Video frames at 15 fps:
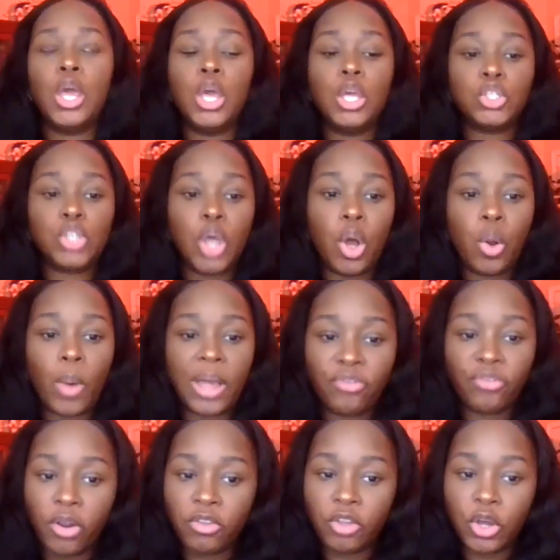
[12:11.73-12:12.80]
So as
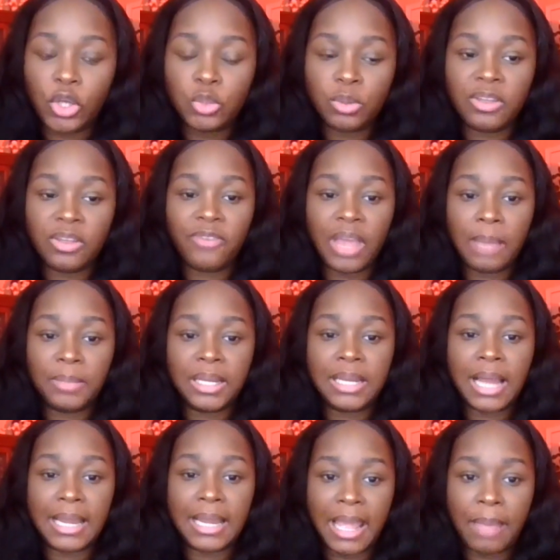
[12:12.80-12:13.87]
far as it goes with the family
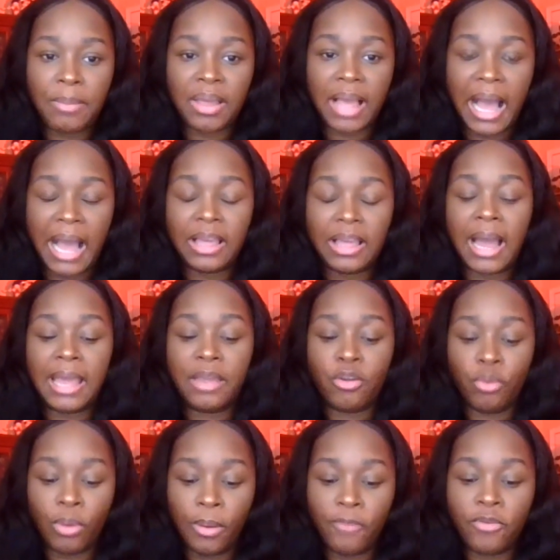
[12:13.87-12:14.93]
dynamic, I
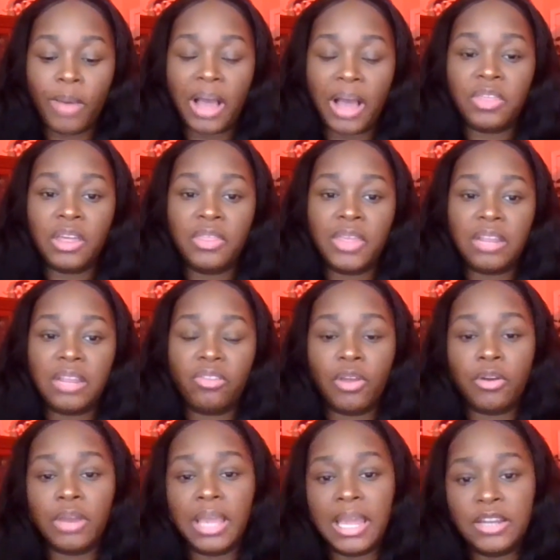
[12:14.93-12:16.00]
agree with you. I think that it's
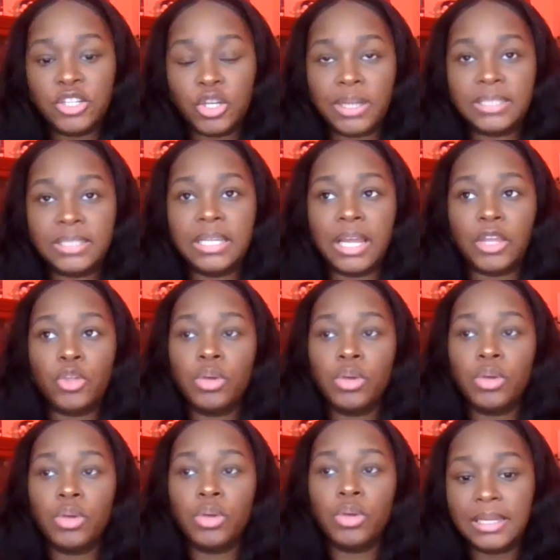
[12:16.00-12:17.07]
very interesting. Like, you
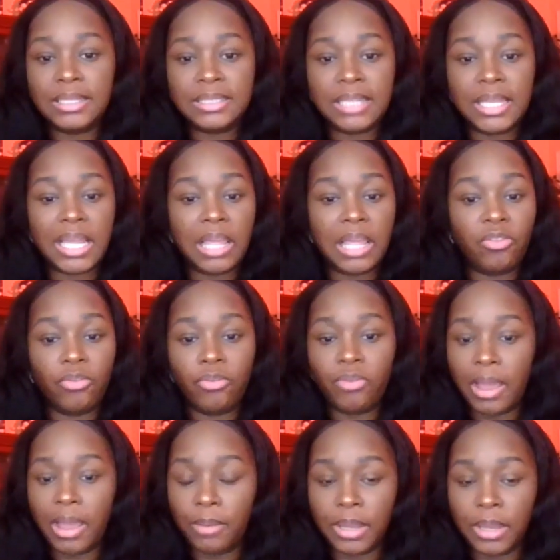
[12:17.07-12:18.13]
can clearly see
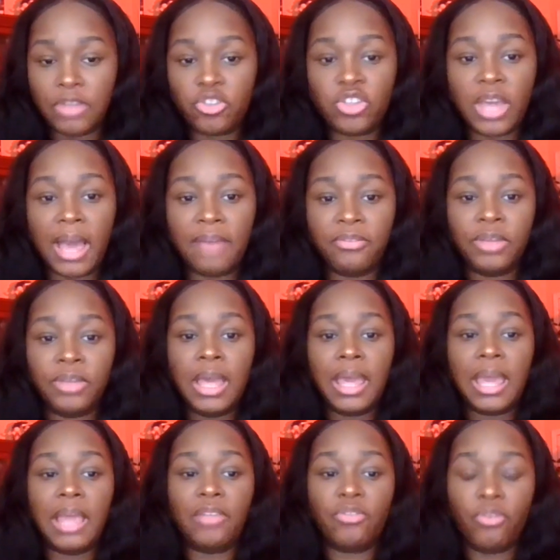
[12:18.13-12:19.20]
that Jeff
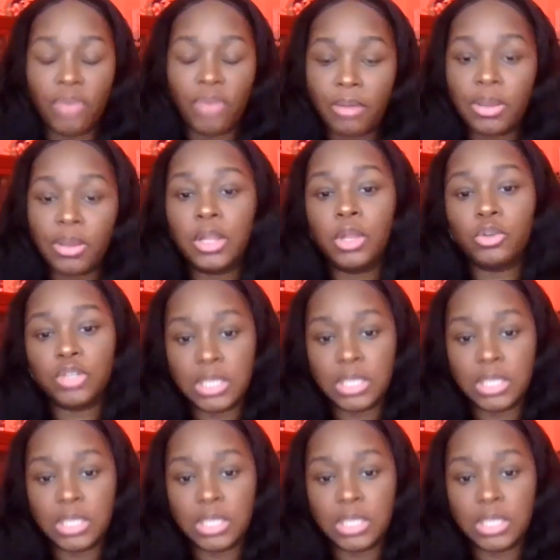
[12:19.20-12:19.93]
is very close to